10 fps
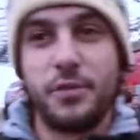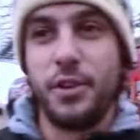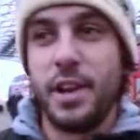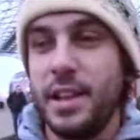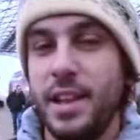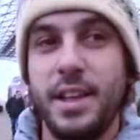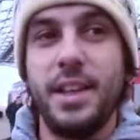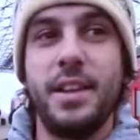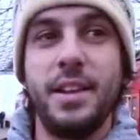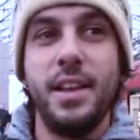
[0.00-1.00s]
friendly
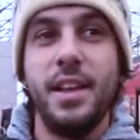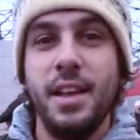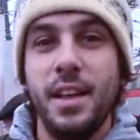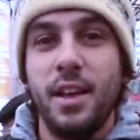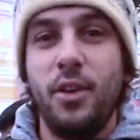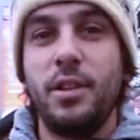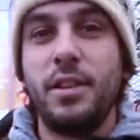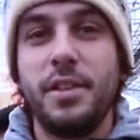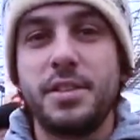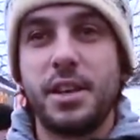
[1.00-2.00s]
and only
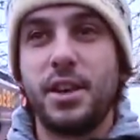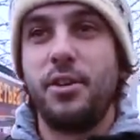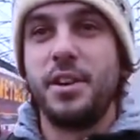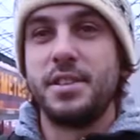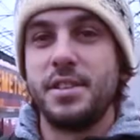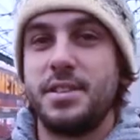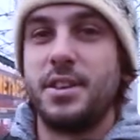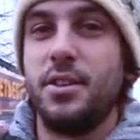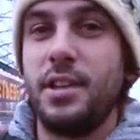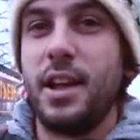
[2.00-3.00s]
the security is
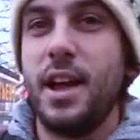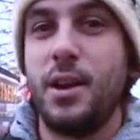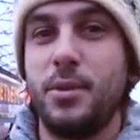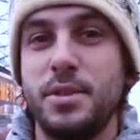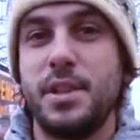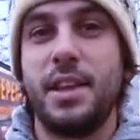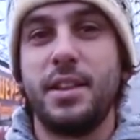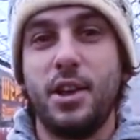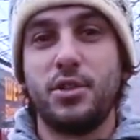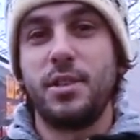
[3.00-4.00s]
the only guy who's like
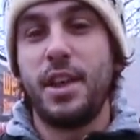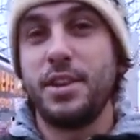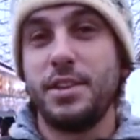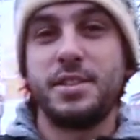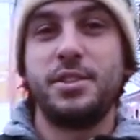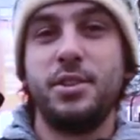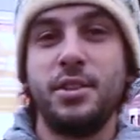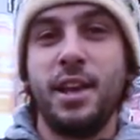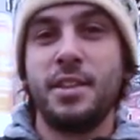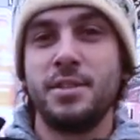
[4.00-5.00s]
not like doing
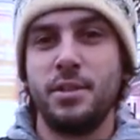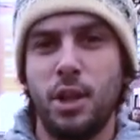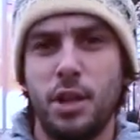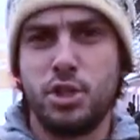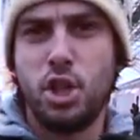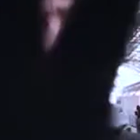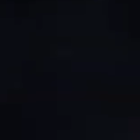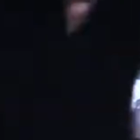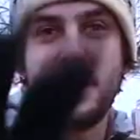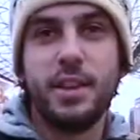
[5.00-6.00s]
like this and like stop
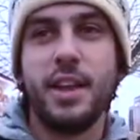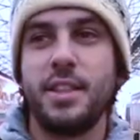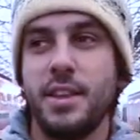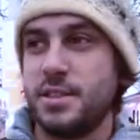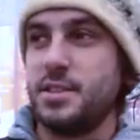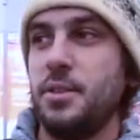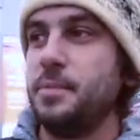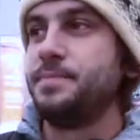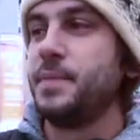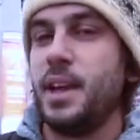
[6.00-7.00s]
it like this. So
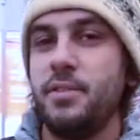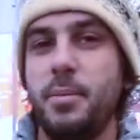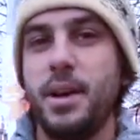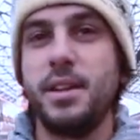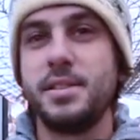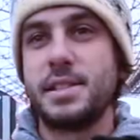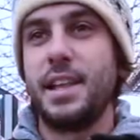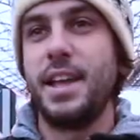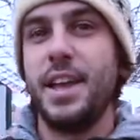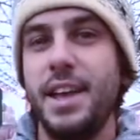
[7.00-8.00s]
everybody was
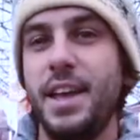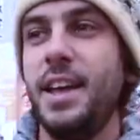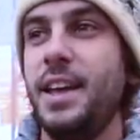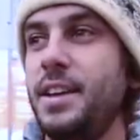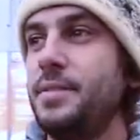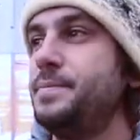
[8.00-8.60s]
like hey